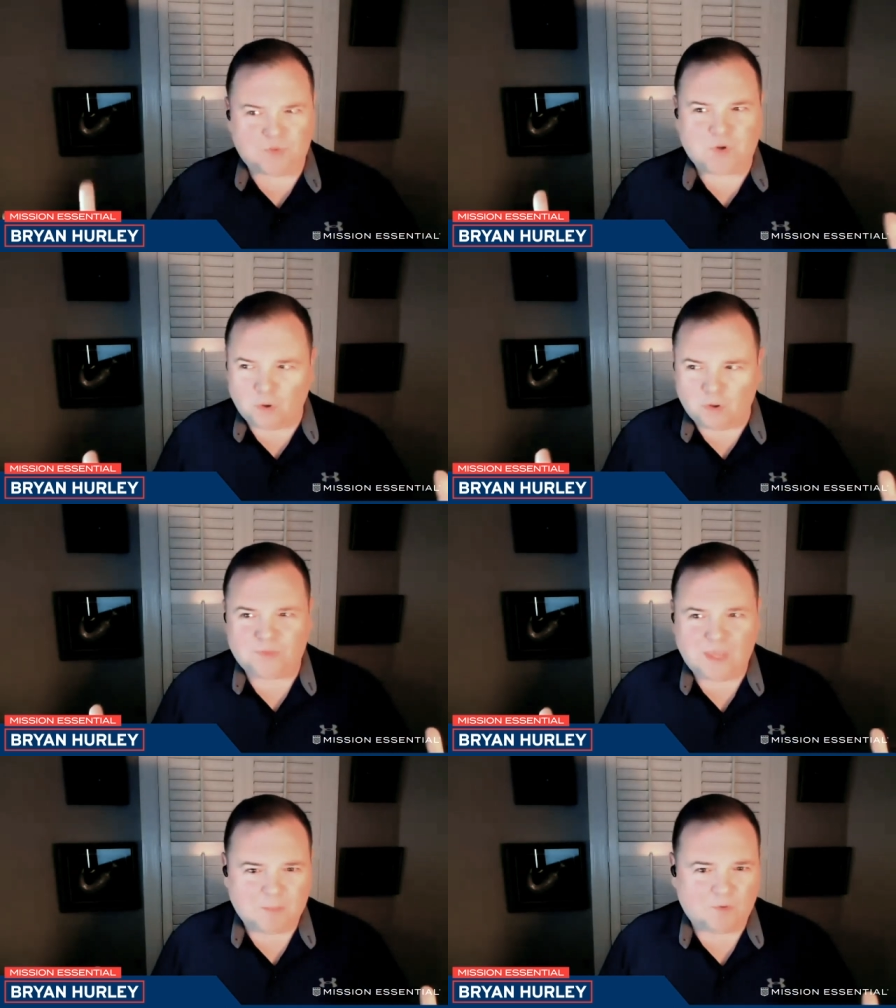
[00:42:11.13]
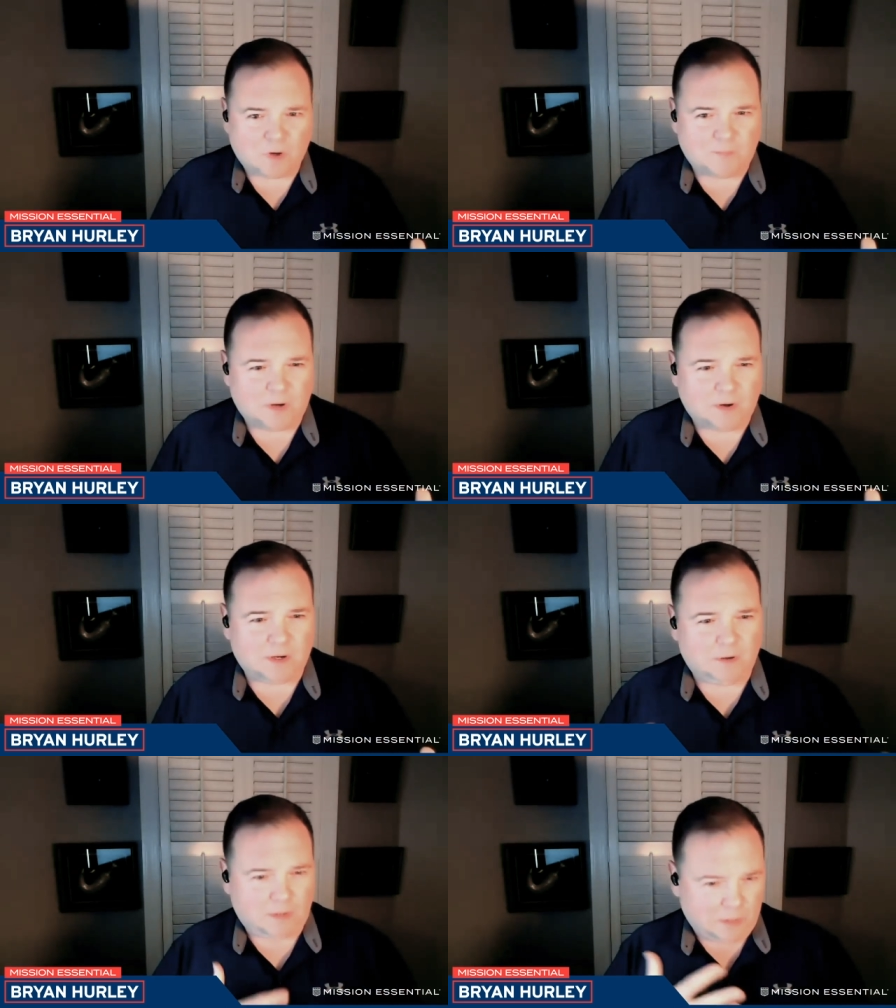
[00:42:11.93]
the total theme of what I'm
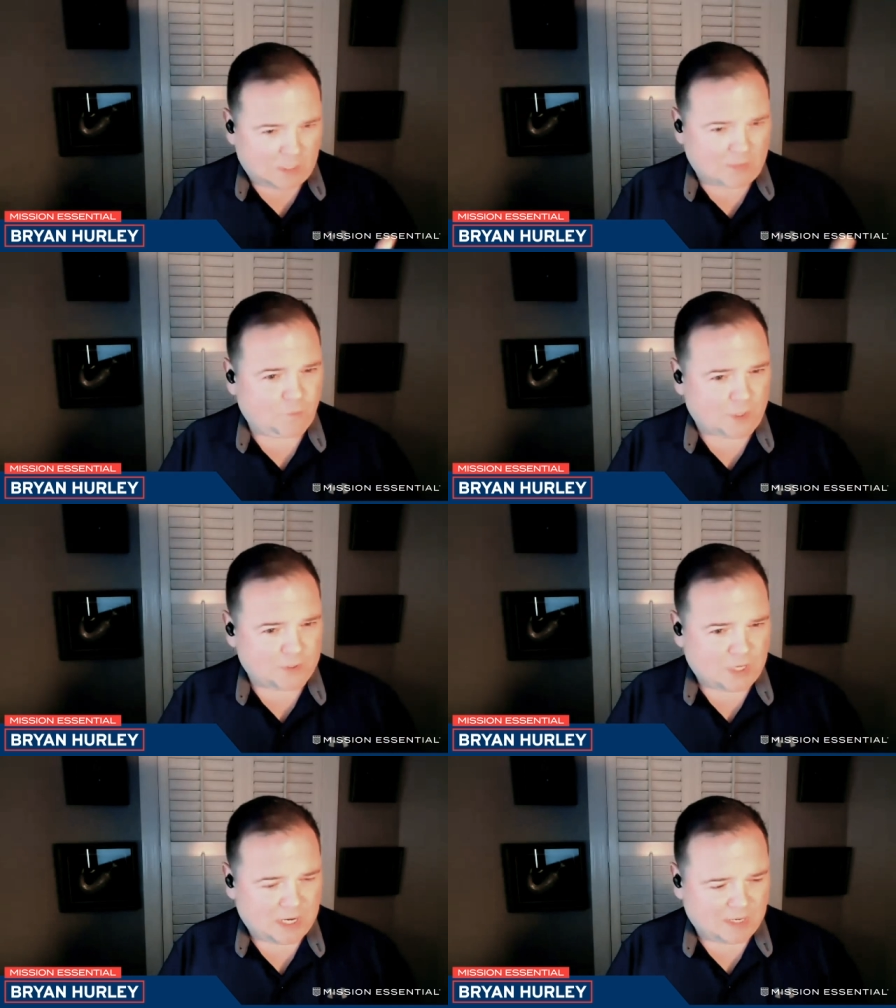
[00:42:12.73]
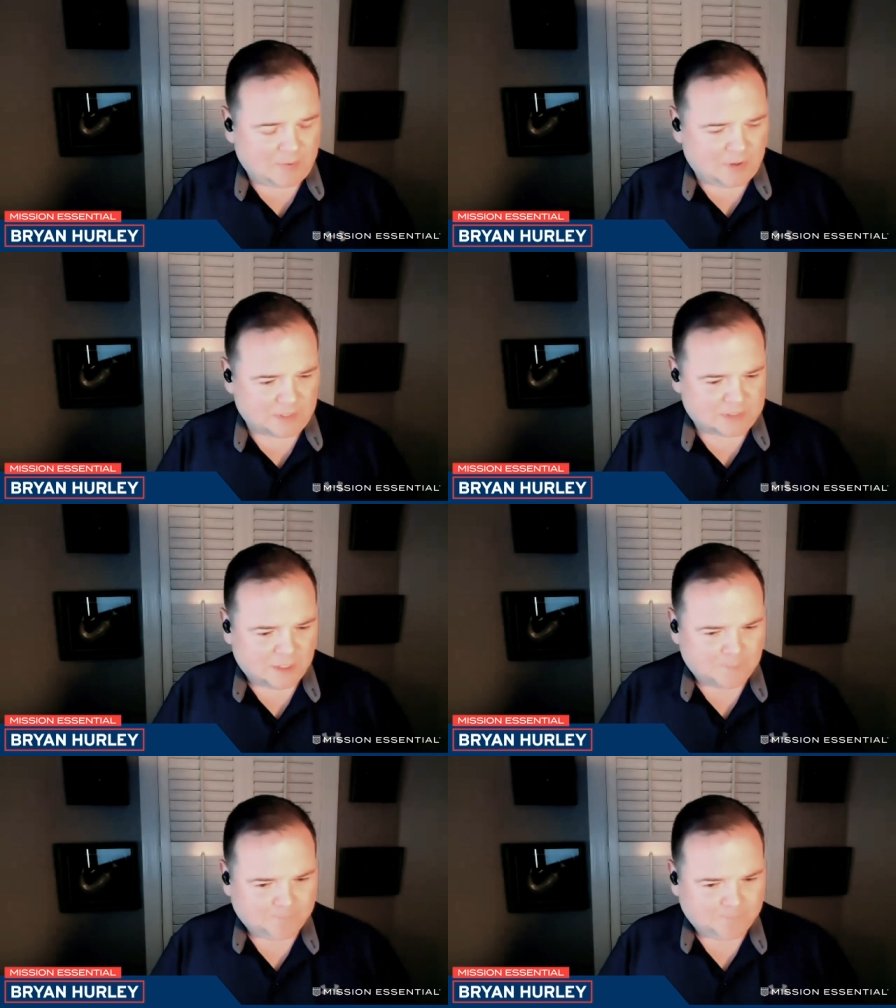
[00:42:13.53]
hearing, a lot of what you're talking about is